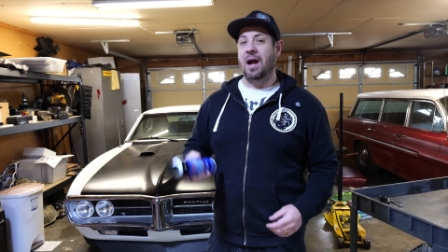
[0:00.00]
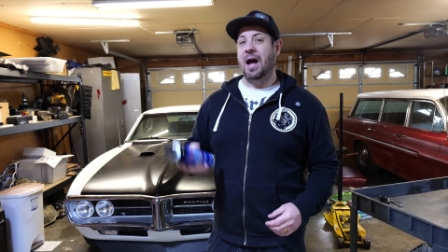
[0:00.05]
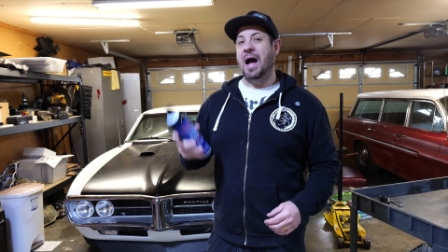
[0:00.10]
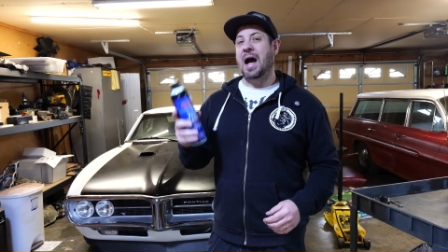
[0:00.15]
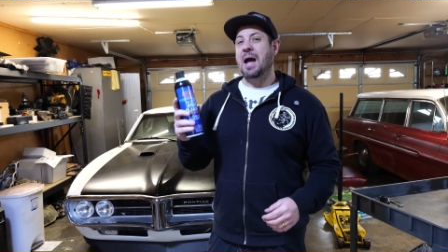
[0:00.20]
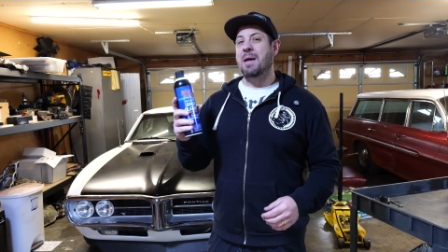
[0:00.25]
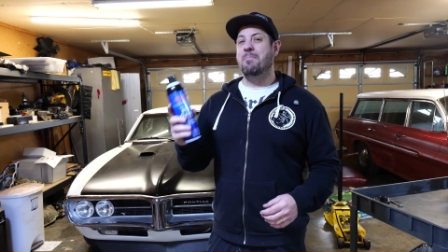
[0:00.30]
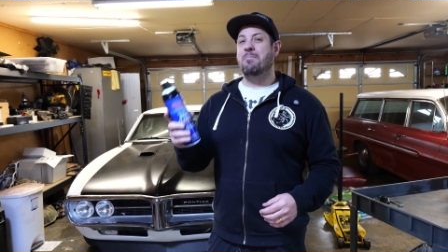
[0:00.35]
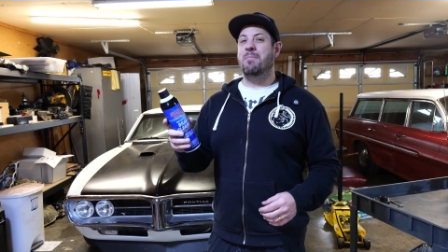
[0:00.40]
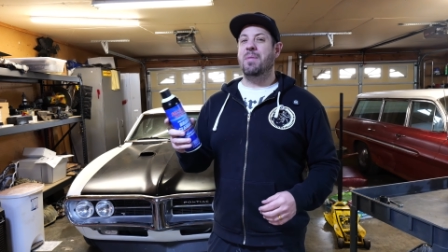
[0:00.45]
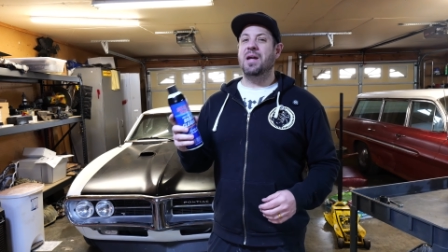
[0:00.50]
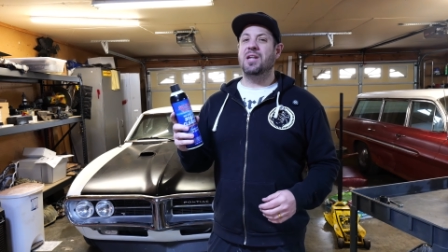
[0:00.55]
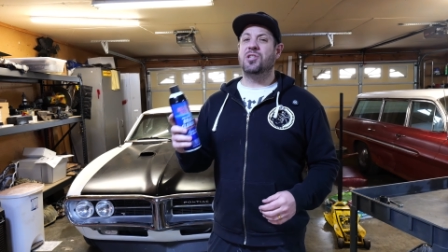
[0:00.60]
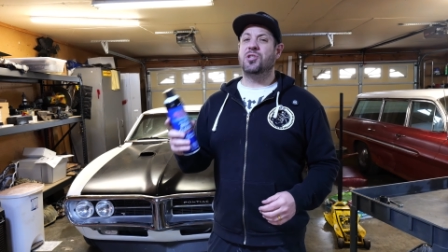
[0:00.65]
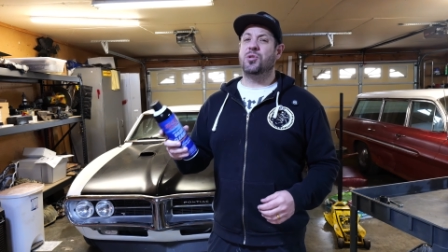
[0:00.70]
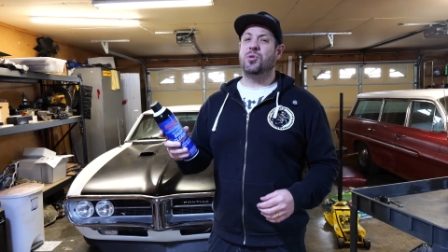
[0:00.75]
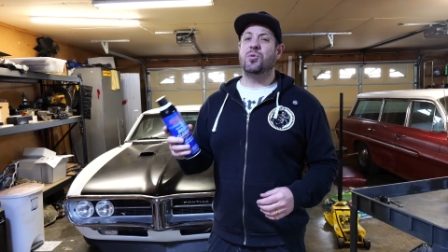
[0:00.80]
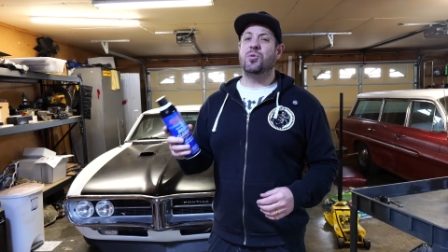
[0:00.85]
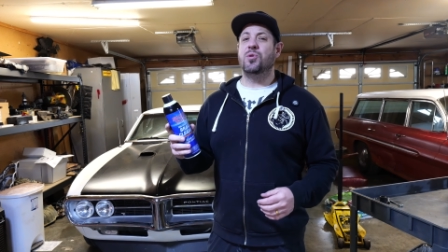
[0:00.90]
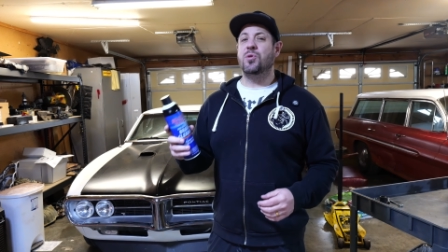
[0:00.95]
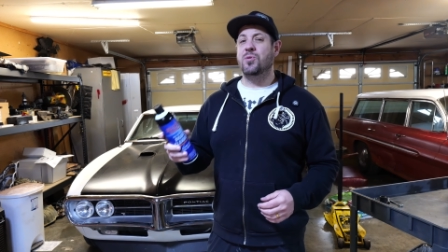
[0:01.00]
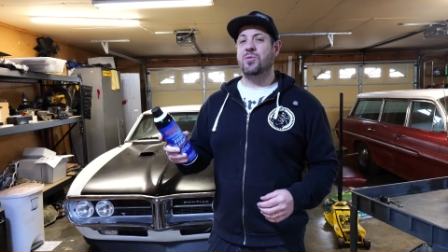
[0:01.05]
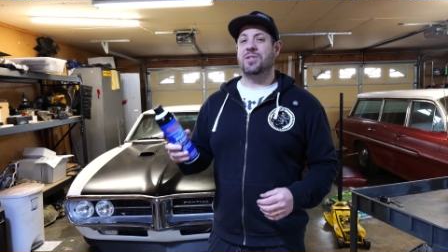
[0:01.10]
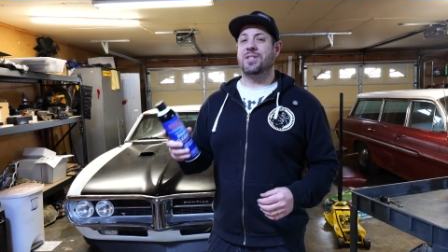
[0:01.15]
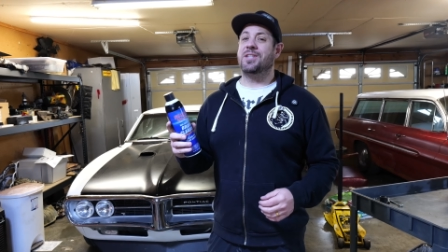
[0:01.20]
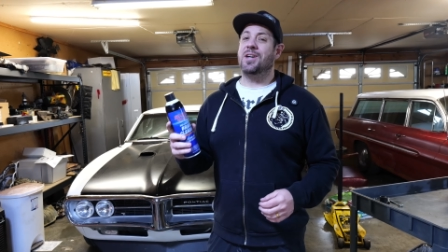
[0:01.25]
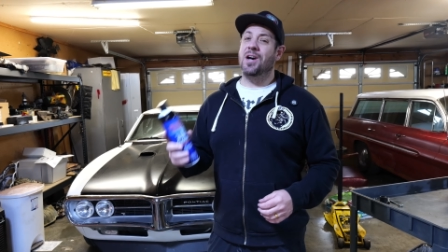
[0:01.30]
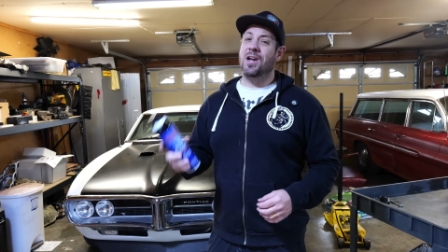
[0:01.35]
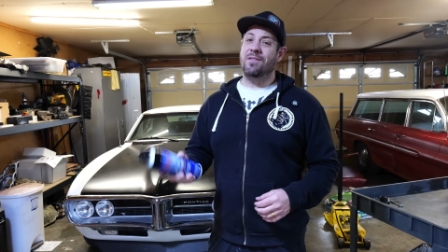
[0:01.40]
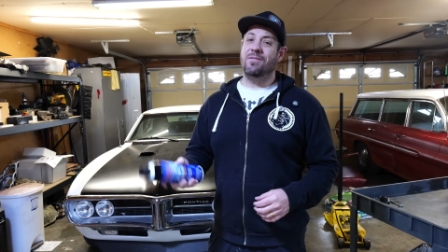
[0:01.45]
I bet you use a
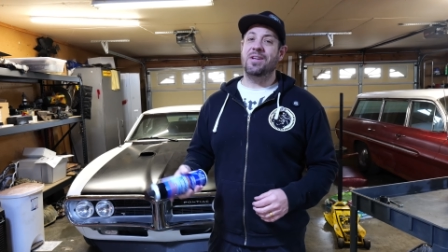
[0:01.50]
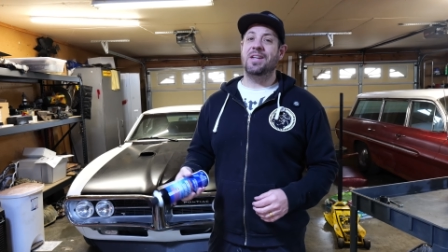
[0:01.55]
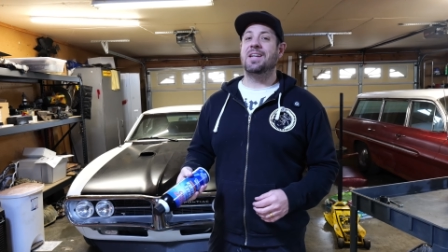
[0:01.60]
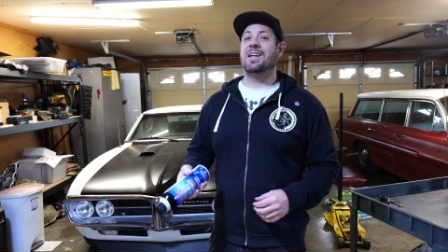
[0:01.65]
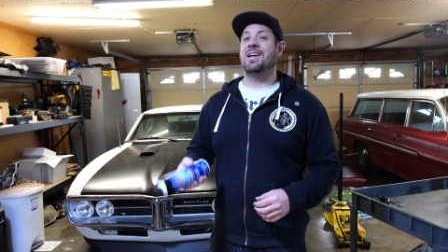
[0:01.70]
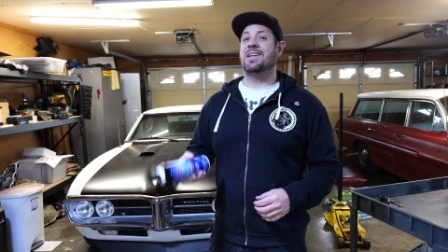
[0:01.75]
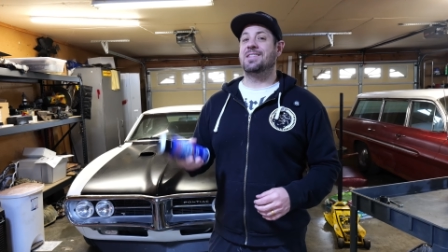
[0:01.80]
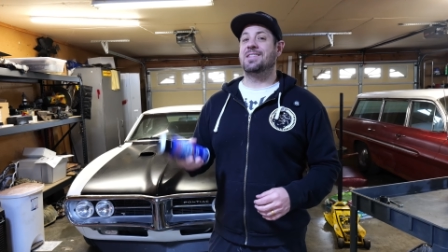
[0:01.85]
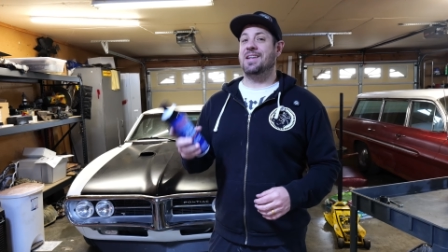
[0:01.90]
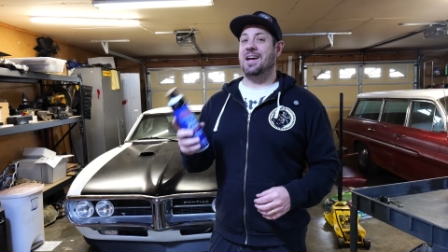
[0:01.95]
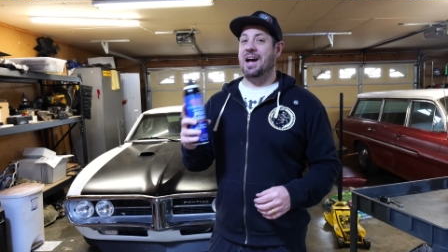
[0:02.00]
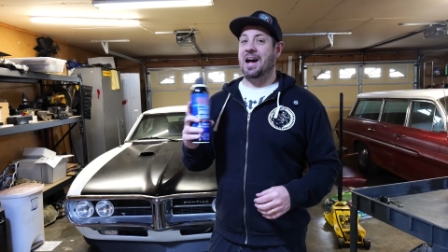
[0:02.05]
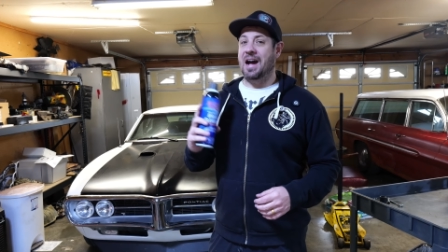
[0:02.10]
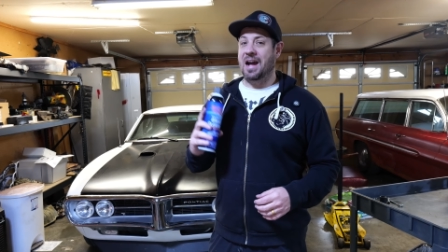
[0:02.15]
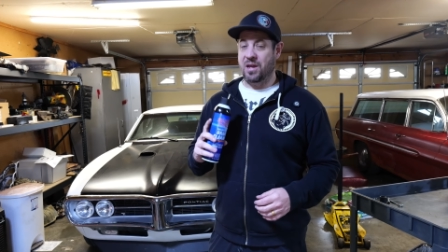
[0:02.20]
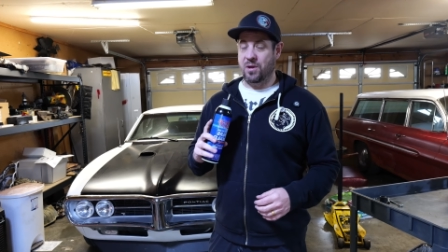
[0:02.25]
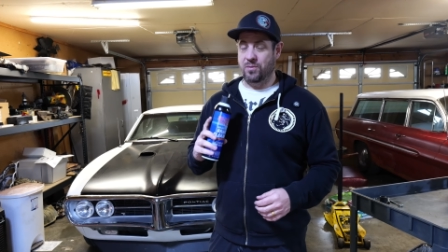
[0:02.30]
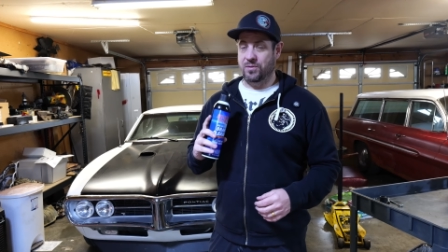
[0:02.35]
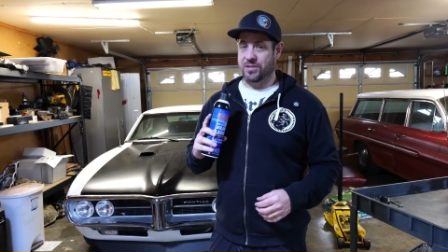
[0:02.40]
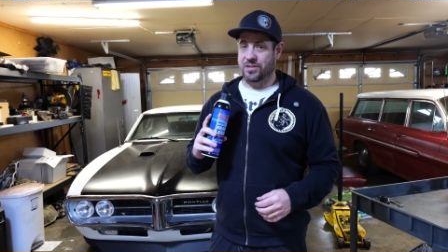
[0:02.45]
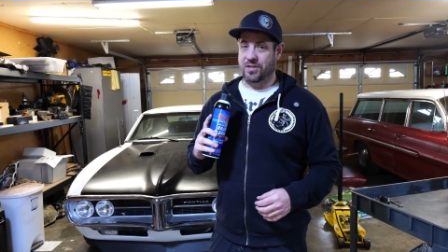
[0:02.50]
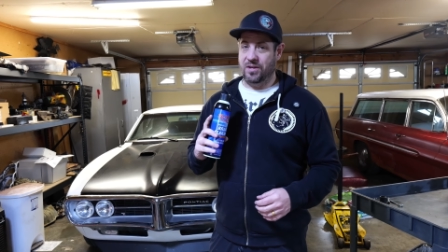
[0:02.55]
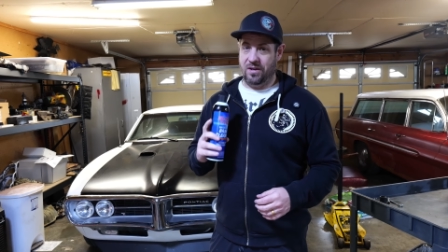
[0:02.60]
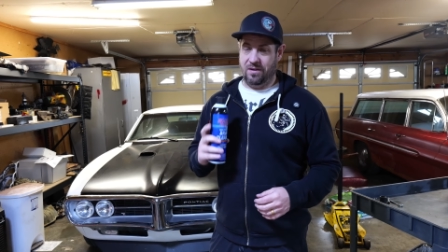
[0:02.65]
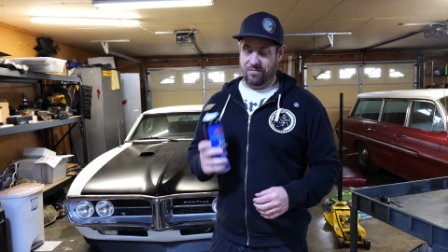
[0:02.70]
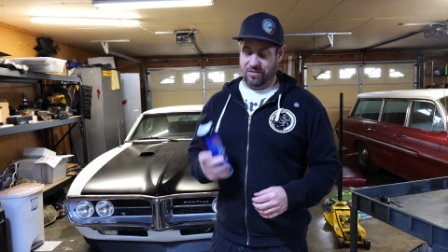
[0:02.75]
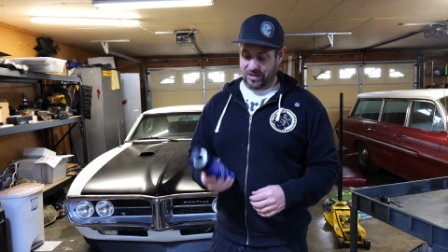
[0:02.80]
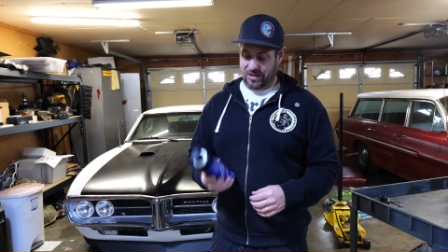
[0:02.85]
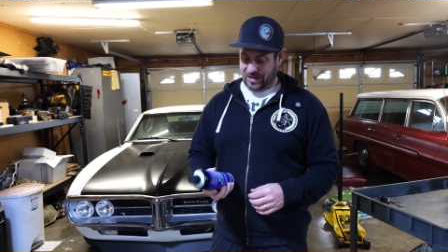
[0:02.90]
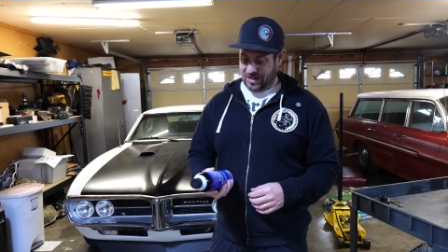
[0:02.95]
ton of it because I use a ton
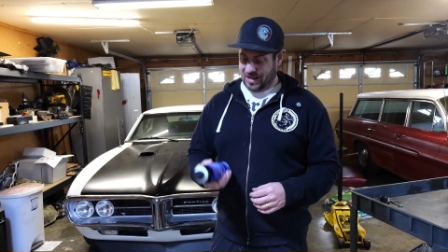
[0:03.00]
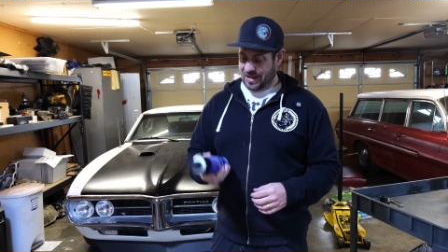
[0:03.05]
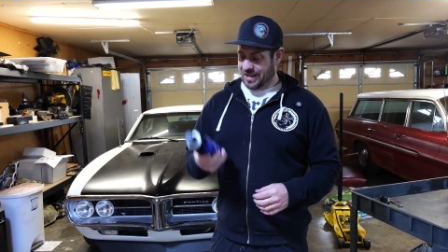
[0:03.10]
of it.